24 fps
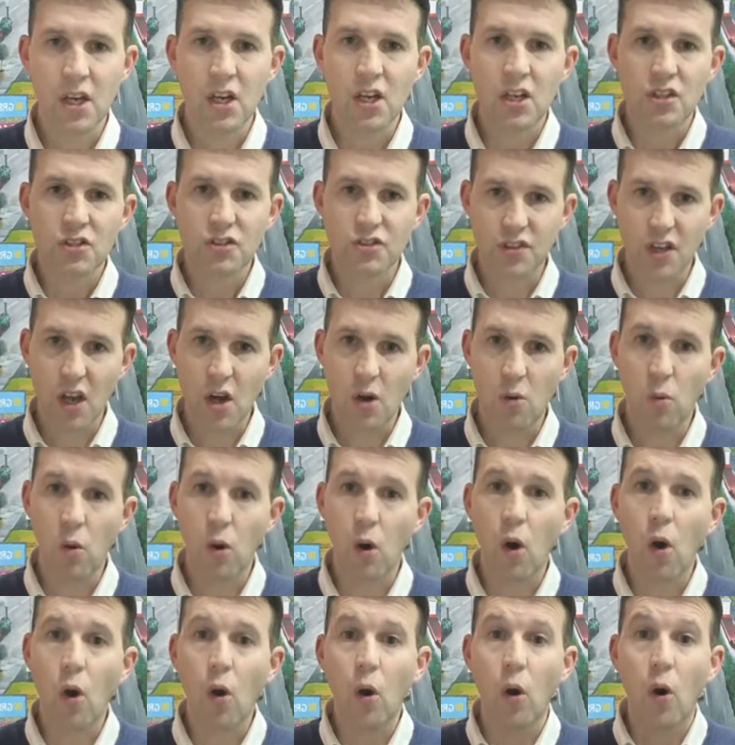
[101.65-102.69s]
So
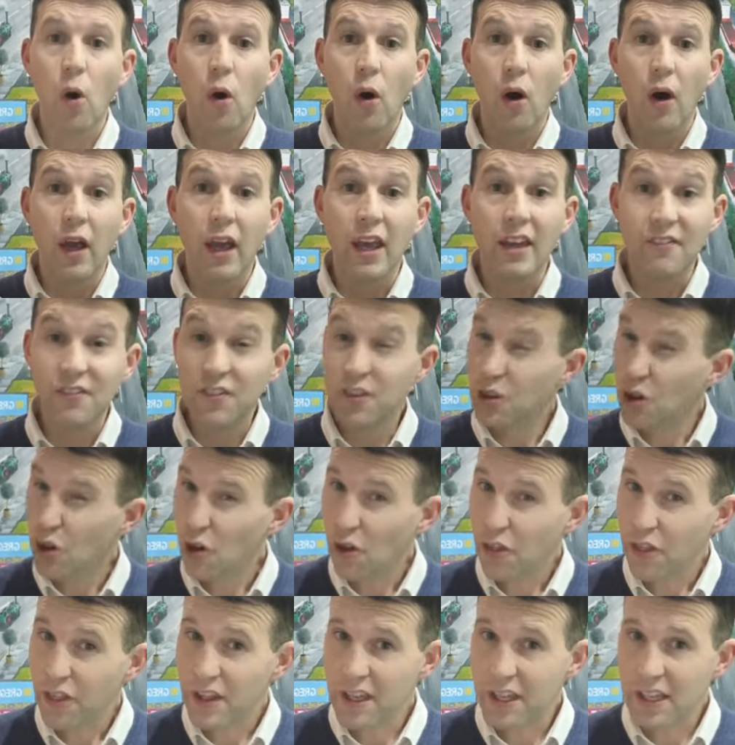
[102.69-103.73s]
if you're
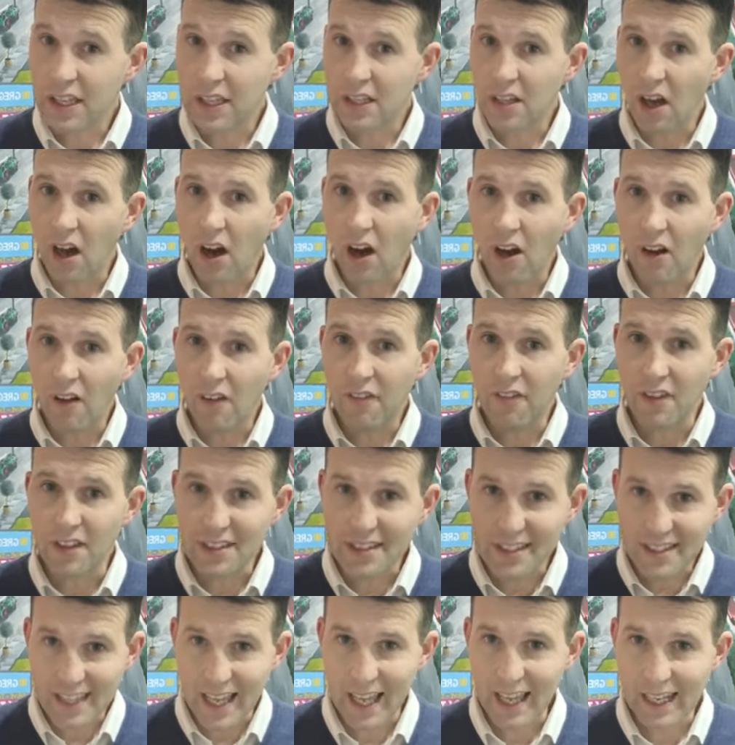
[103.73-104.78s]
thinking of
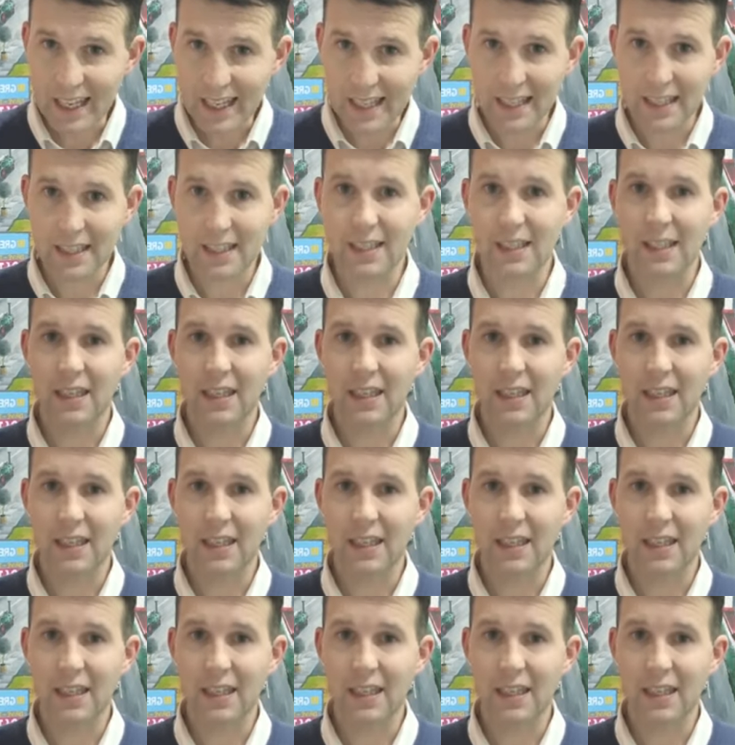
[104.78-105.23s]
selling